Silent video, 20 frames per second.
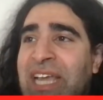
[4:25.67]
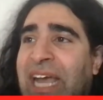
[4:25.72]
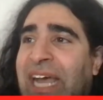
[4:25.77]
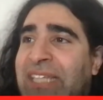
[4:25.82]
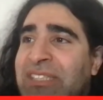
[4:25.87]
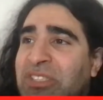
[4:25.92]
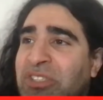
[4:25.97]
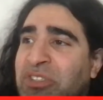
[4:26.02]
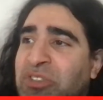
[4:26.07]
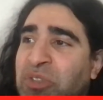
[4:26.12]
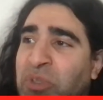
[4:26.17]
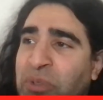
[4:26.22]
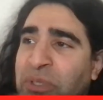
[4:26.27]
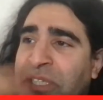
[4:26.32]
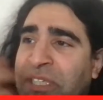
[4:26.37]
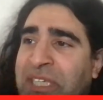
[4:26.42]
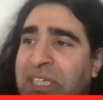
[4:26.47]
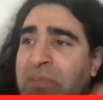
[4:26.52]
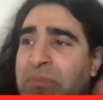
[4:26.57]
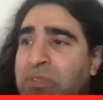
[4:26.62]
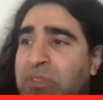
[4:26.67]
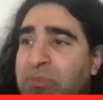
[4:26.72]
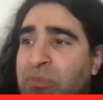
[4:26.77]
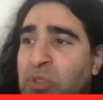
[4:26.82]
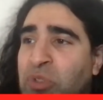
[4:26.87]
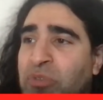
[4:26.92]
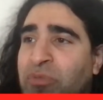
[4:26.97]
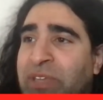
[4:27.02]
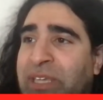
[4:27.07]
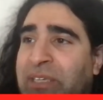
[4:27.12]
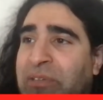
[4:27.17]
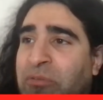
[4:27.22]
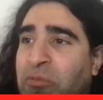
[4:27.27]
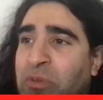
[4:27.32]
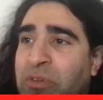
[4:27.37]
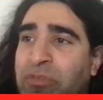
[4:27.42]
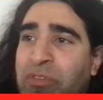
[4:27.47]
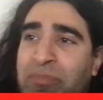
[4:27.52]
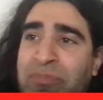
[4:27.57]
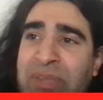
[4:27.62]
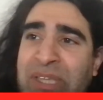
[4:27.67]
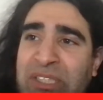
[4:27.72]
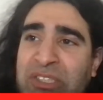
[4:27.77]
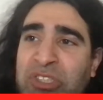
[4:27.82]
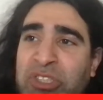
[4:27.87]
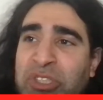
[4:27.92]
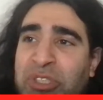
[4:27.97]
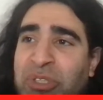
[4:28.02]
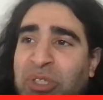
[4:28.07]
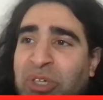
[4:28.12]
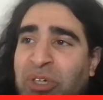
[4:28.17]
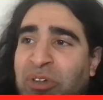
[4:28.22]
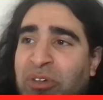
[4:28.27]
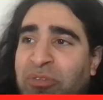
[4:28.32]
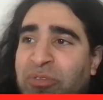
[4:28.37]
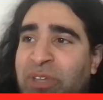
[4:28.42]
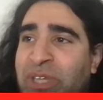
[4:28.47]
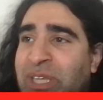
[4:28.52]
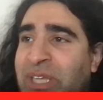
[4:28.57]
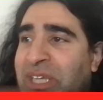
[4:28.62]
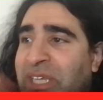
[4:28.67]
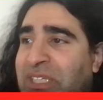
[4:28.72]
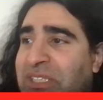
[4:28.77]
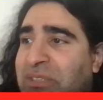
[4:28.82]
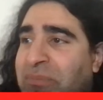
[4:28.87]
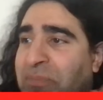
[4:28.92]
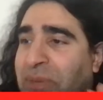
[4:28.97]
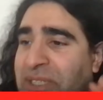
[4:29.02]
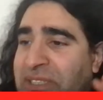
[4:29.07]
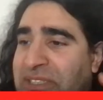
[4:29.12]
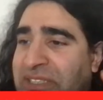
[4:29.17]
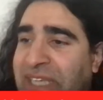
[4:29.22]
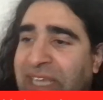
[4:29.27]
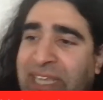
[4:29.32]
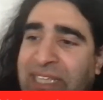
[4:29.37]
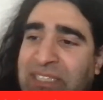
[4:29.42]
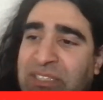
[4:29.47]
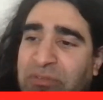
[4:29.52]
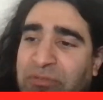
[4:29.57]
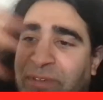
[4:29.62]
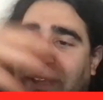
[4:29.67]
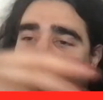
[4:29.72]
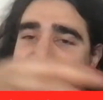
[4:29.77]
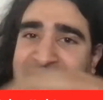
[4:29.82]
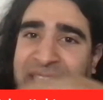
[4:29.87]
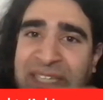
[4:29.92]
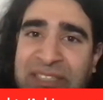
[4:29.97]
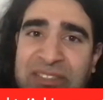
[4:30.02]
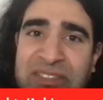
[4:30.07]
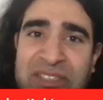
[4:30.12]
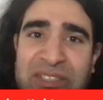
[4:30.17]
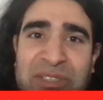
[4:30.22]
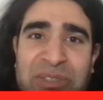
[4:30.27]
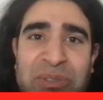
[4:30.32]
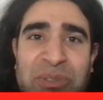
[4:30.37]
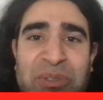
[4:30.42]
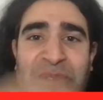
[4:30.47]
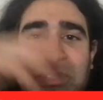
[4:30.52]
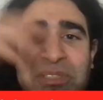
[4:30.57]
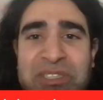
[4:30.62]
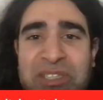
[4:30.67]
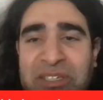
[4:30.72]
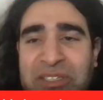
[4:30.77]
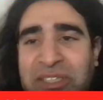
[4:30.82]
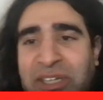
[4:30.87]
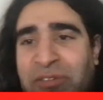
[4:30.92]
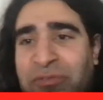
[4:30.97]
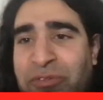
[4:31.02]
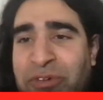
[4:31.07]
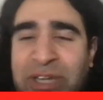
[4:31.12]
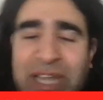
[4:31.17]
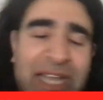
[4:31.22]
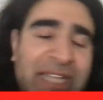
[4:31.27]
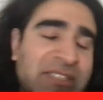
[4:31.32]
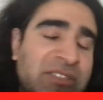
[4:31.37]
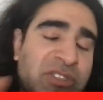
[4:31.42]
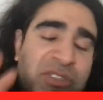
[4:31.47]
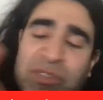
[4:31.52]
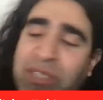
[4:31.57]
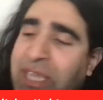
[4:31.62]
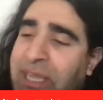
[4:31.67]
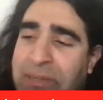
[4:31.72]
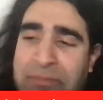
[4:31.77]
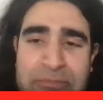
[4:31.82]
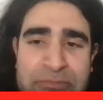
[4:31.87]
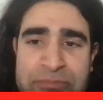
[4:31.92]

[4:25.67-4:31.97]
and the story keeps moving with a mixture of the mundane, the fantastical, the and so yeah,